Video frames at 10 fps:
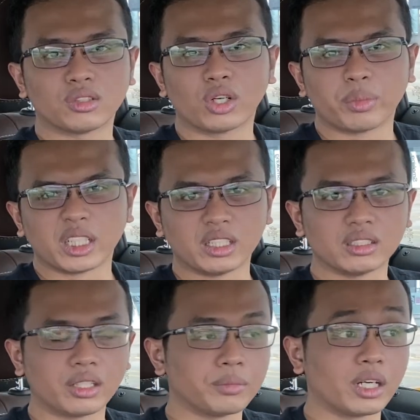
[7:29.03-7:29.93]
a big deal.
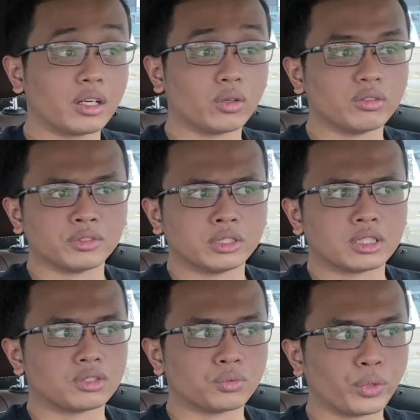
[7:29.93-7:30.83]
I mean, I don't even
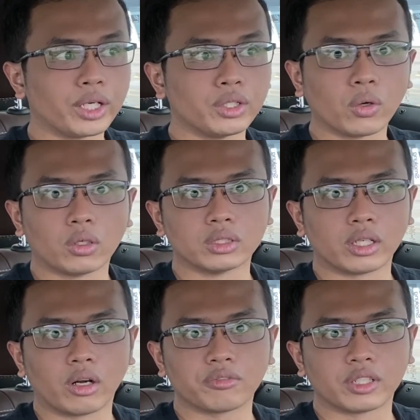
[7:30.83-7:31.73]
listen to the radio all that
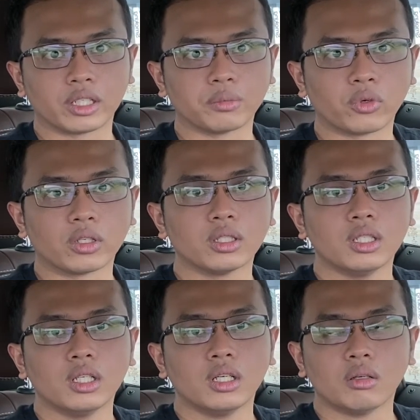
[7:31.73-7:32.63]
often anymore.
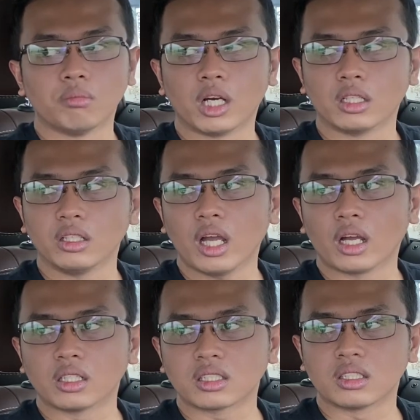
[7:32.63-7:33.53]
But yeah,
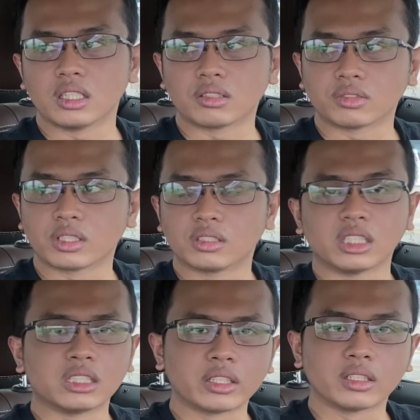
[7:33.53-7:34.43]
it's these little
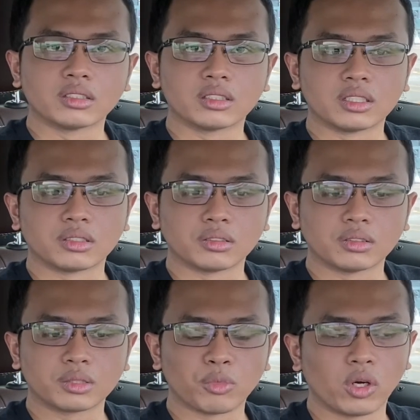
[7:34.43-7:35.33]
details, these
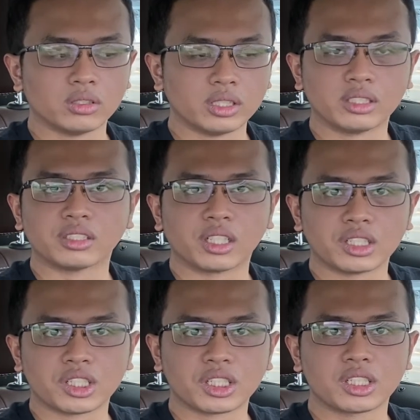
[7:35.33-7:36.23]
small little
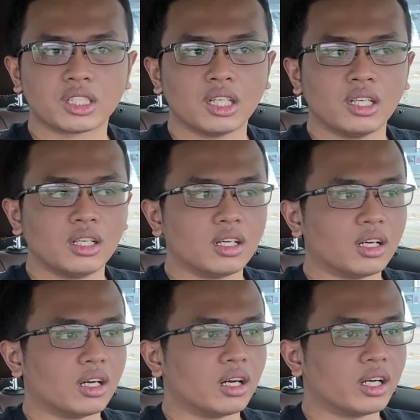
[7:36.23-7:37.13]
touches
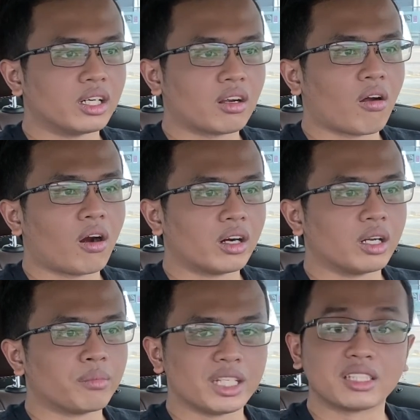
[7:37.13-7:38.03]
in a car
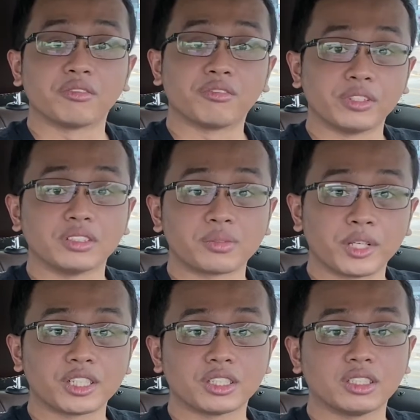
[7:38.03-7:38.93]
that makes it feel
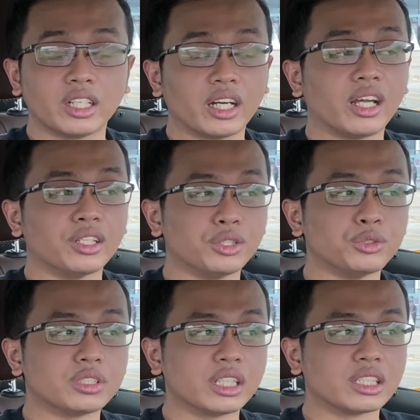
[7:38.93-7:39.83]
special, and I do
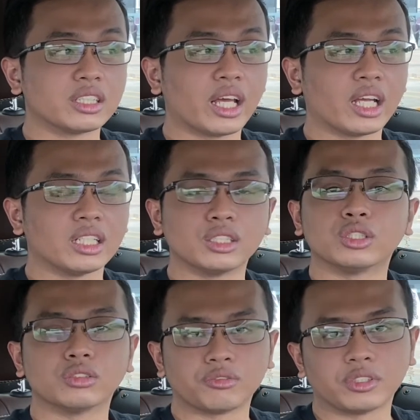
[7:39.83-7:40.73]
think that it
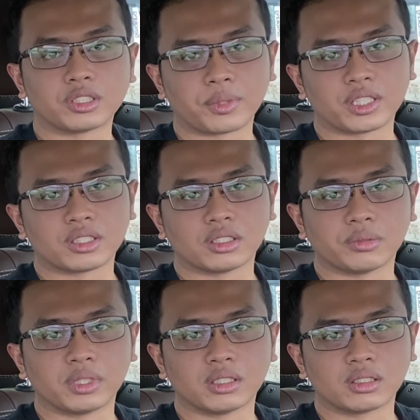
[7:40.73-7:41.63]
should feel special. I
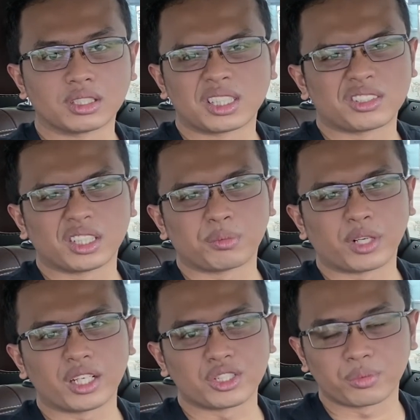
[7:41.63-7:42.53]
mean, considering the
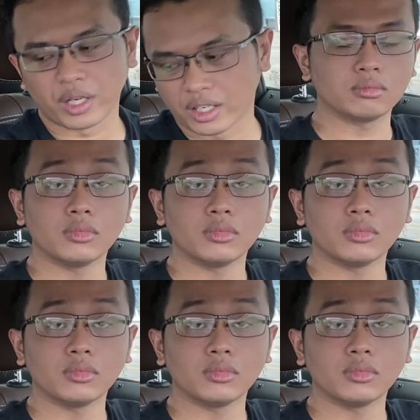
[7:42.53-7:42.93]
price you're paying.